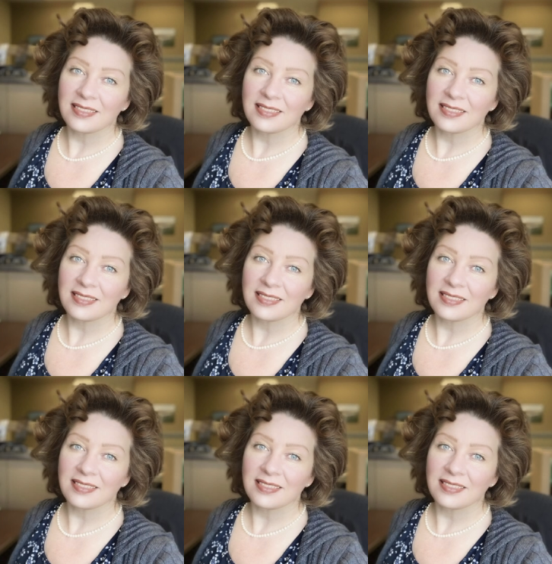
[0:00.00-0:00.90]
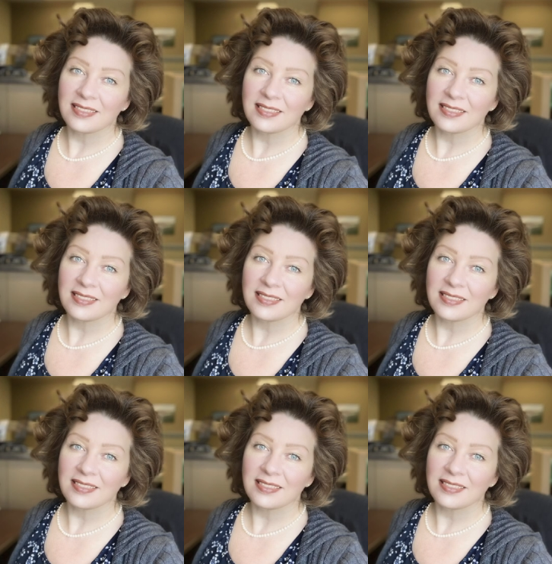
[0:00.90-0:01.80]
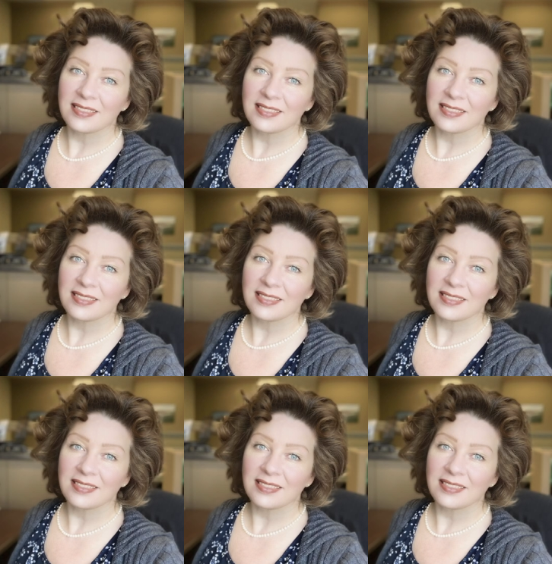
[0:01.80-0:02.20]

Nothing is said.